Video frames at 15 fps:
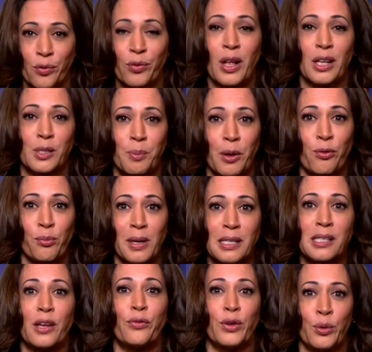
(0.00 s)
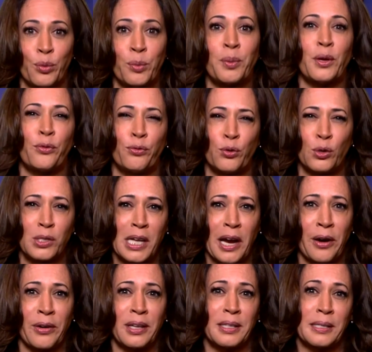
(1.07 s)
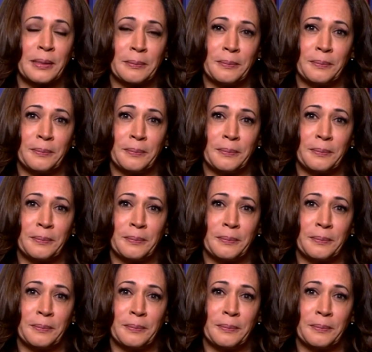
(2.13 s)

I'll speak for myself, it would be a fool's errand.